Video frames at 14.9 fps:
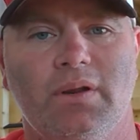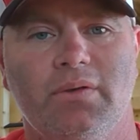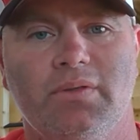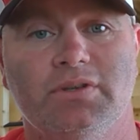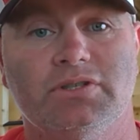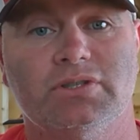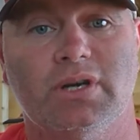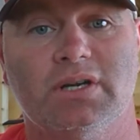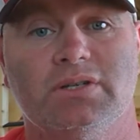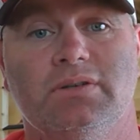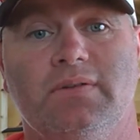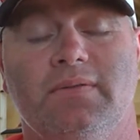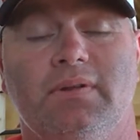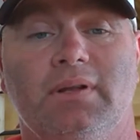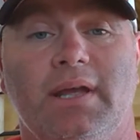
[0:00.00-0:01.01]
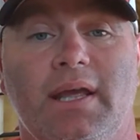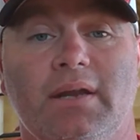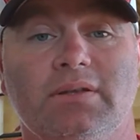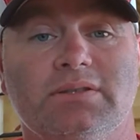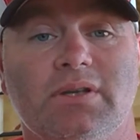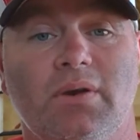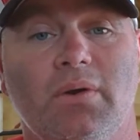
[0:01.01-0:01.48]
the structure of the
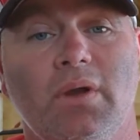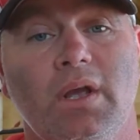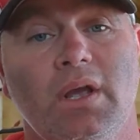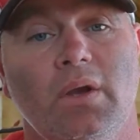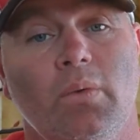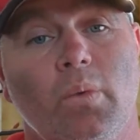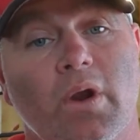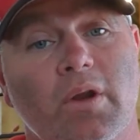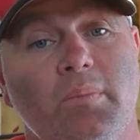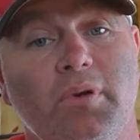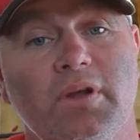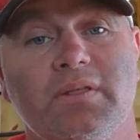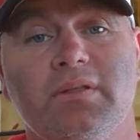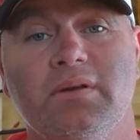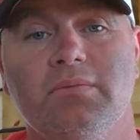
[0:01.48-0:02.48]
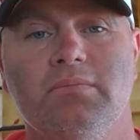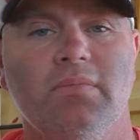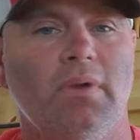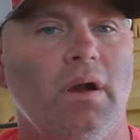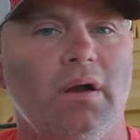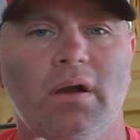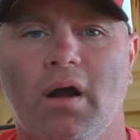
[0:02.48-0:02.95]
land. So where to put
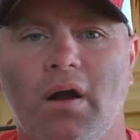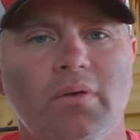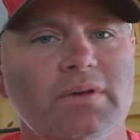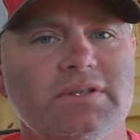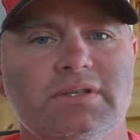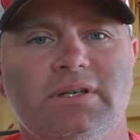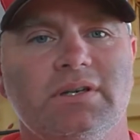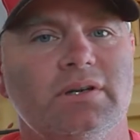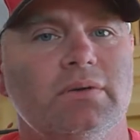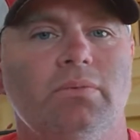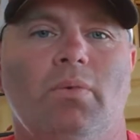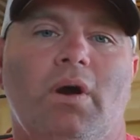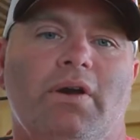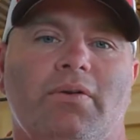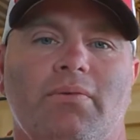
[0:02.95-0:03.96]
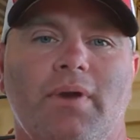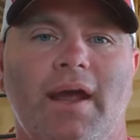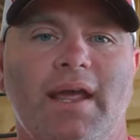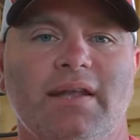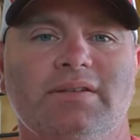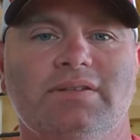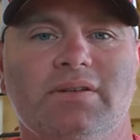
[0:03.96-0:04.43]
them? Always near water,
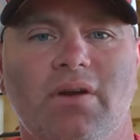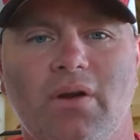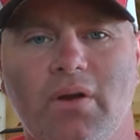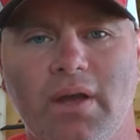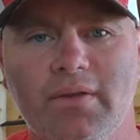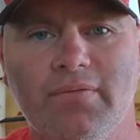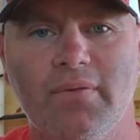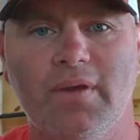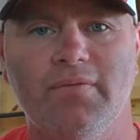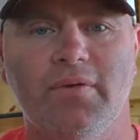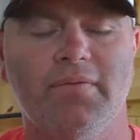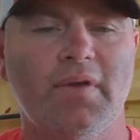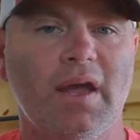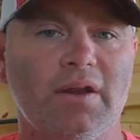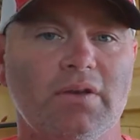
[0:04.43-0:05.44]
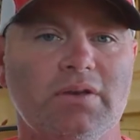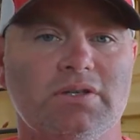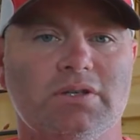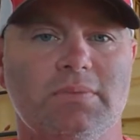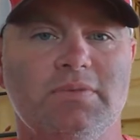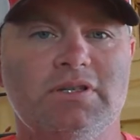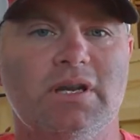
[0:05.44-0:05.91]
right? So if we've got a good
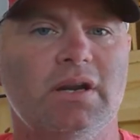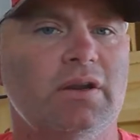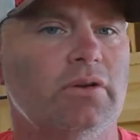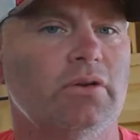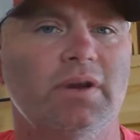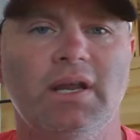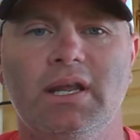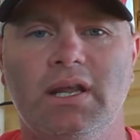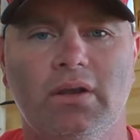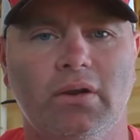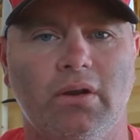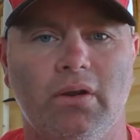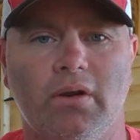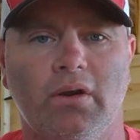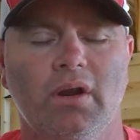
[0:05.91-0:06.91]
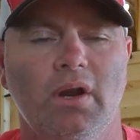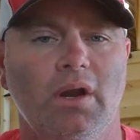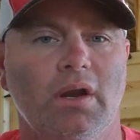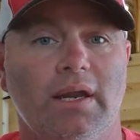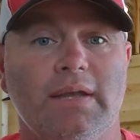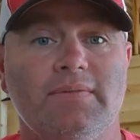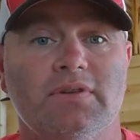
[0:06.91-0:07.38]
tributary creek or
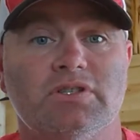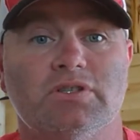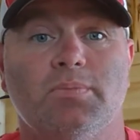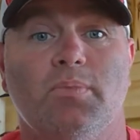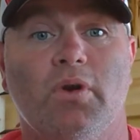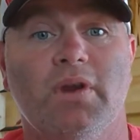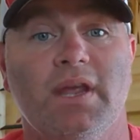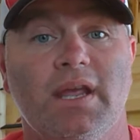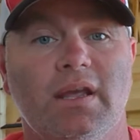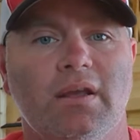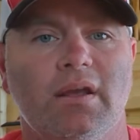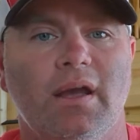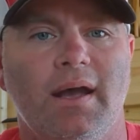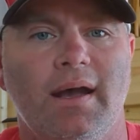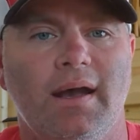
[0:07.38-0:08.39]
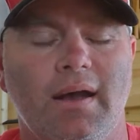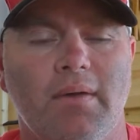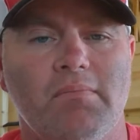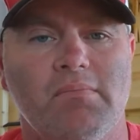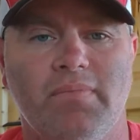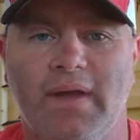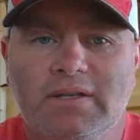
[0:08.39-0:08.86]
even a spring,
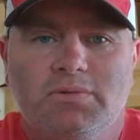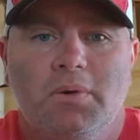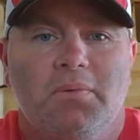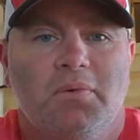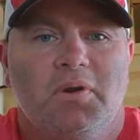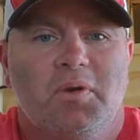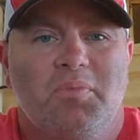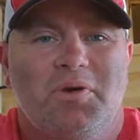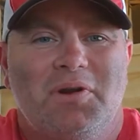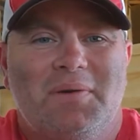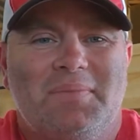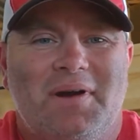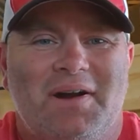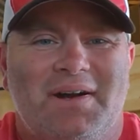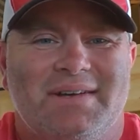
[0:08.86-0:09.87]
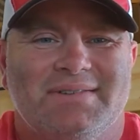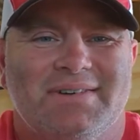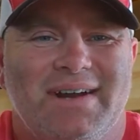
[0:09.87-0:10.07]
that's where we're going to put our pond,